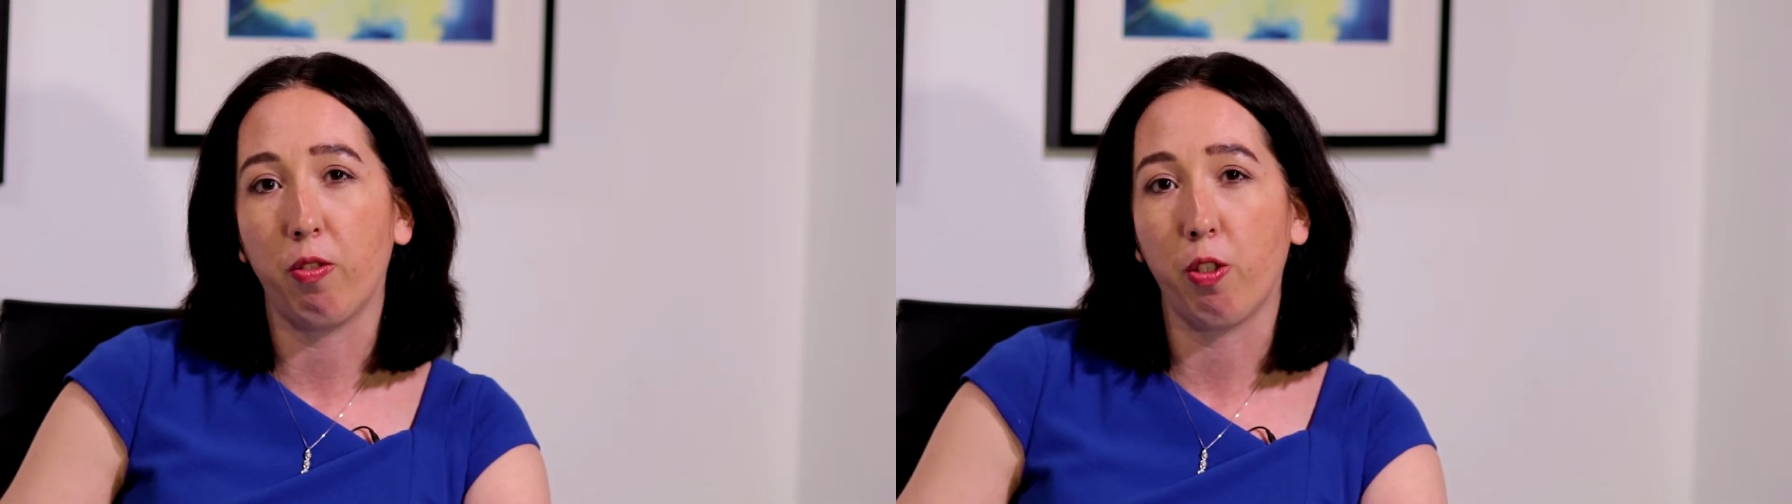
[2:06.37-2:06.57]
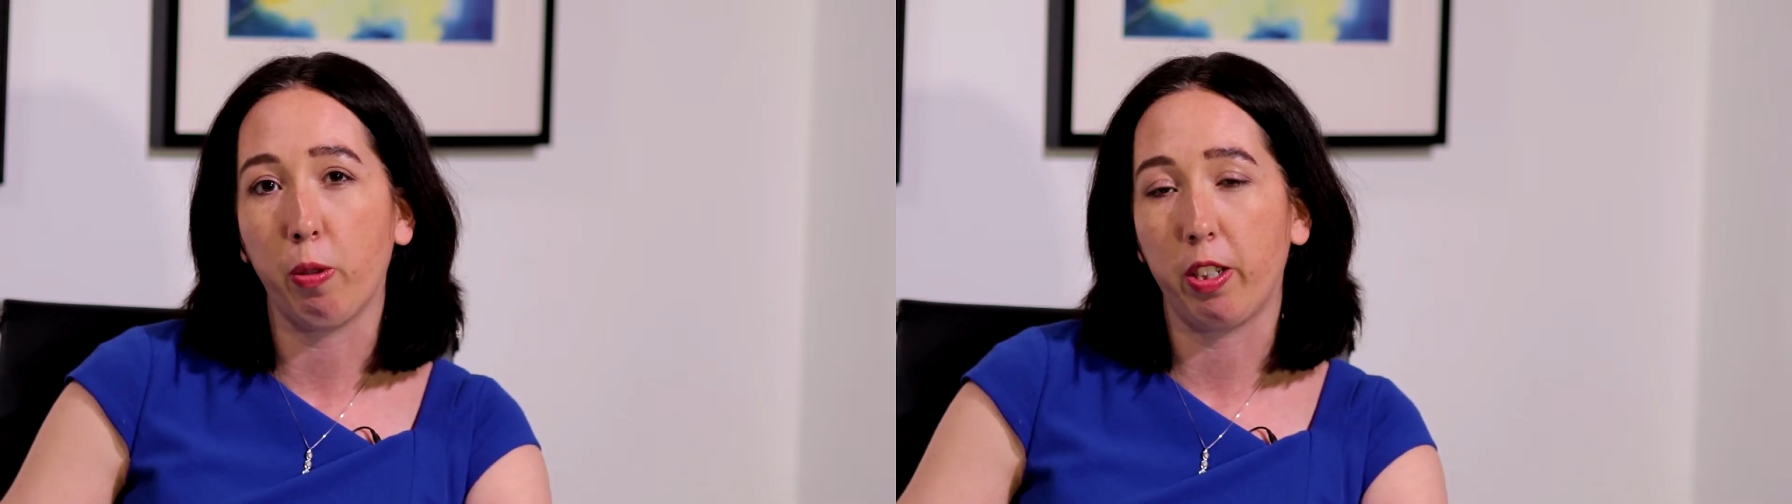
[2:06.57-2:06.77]

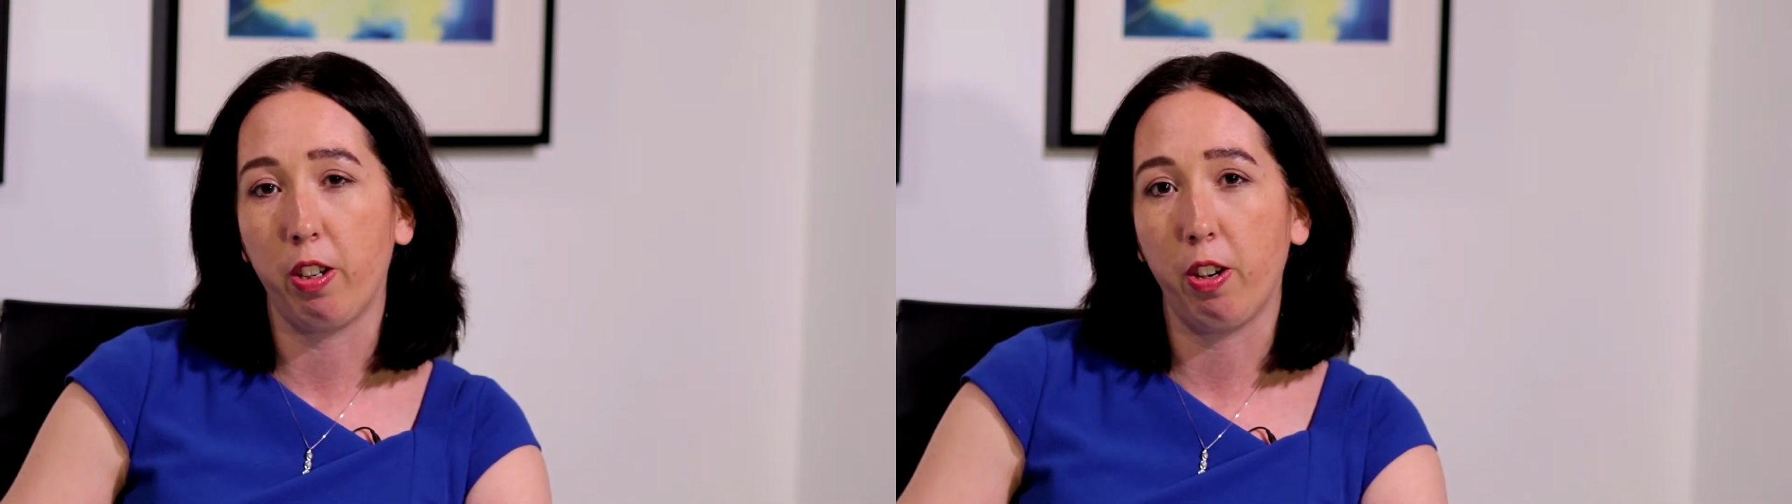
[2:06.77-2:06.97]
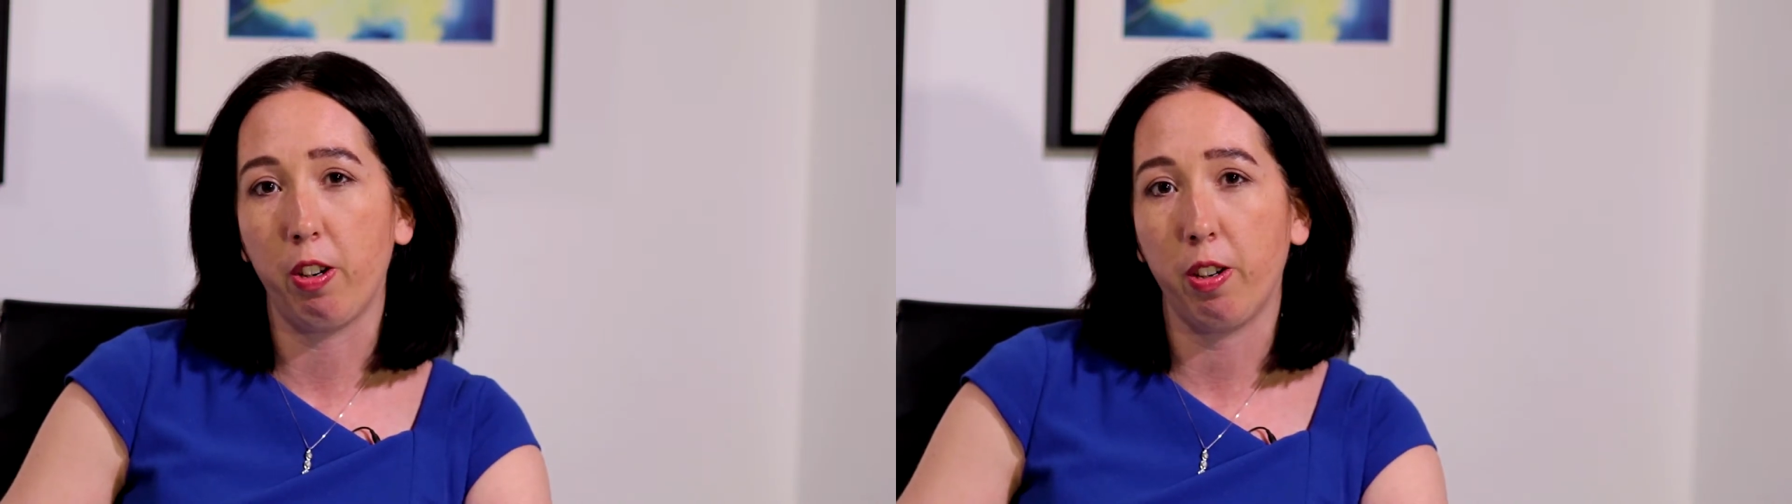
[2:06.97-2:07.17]
for
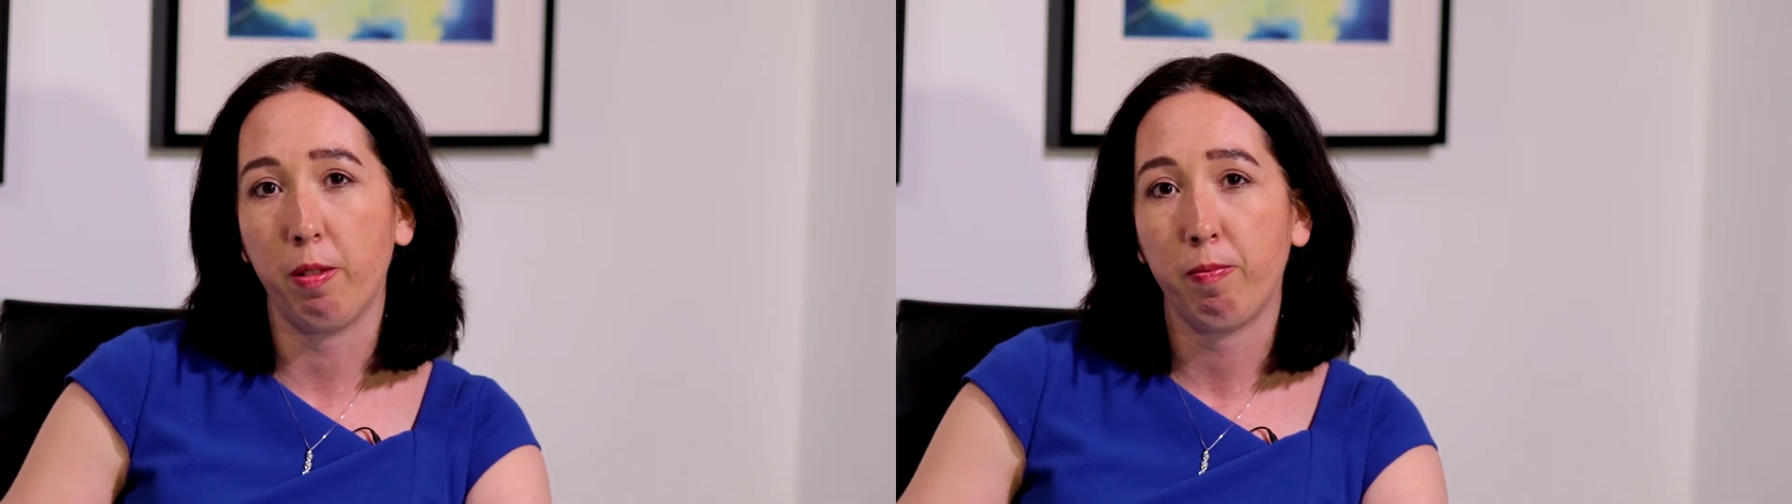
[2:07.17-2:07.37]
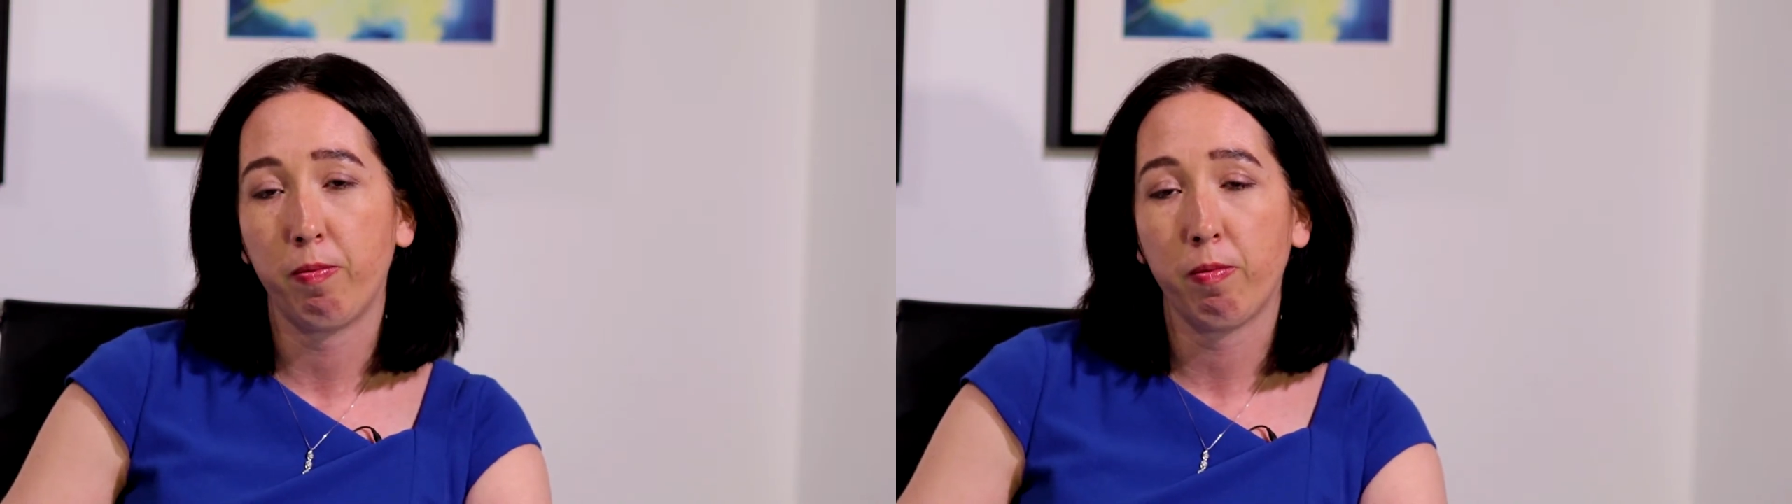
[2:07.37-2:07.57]

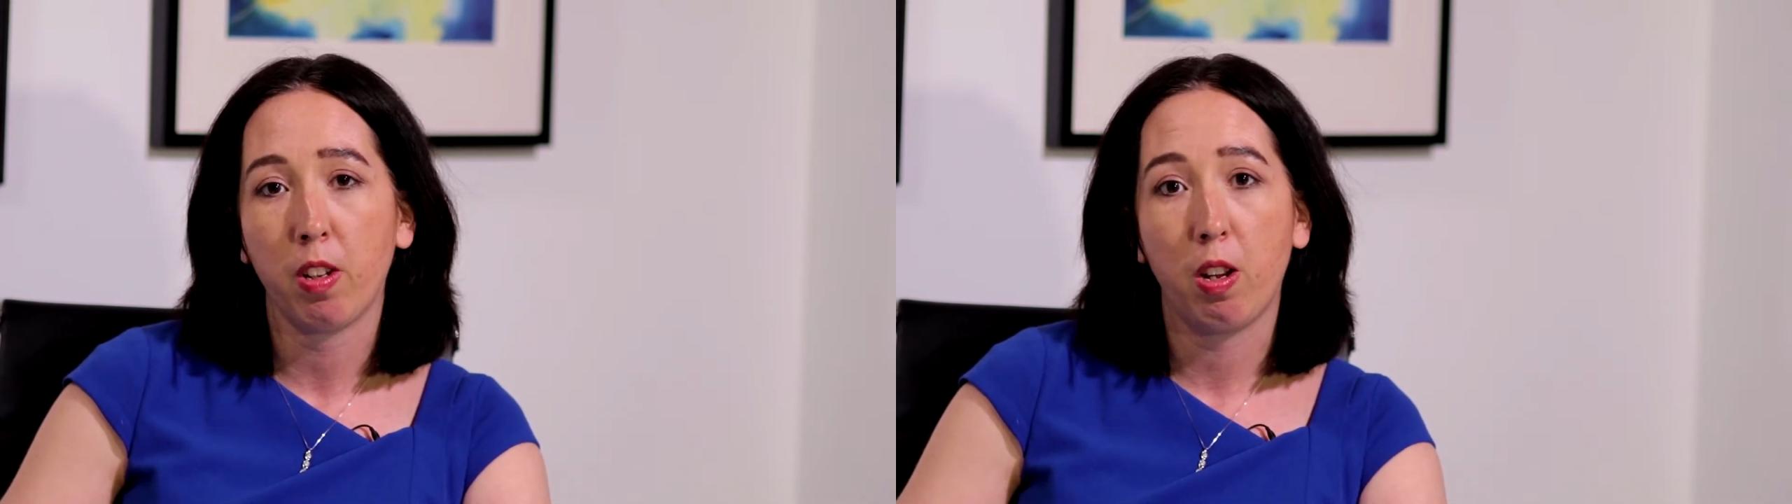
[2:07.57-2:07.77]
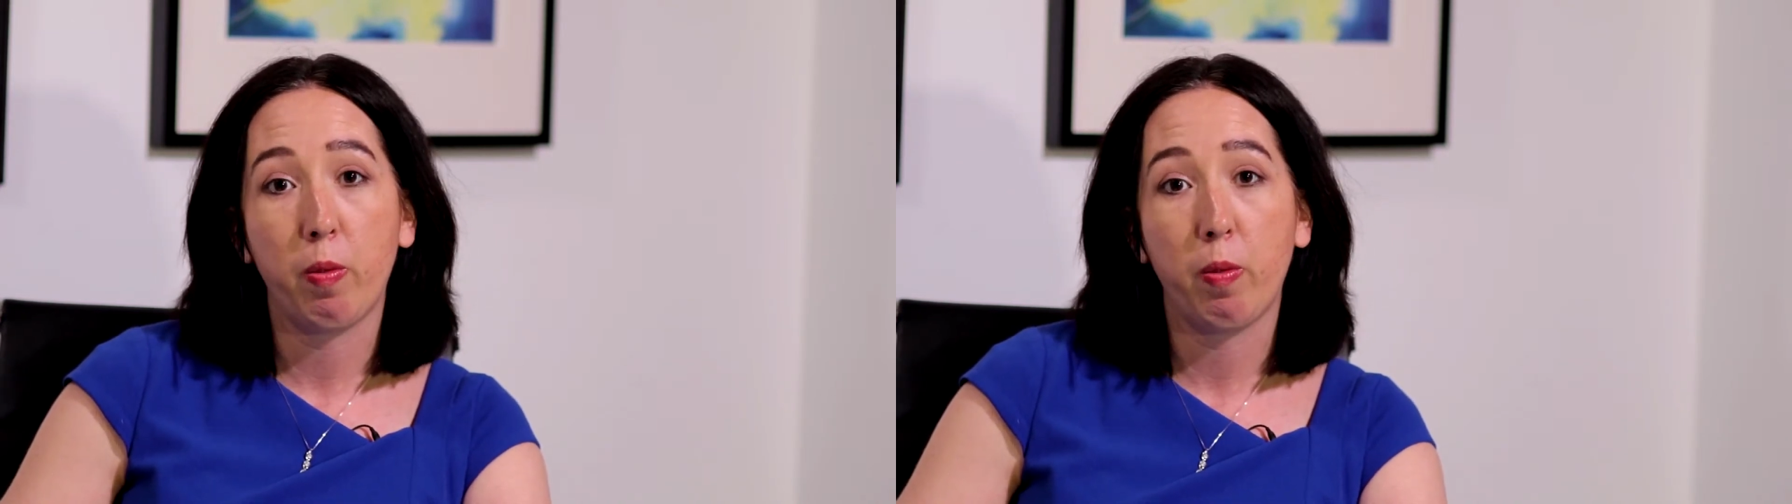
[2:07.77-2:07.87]
return.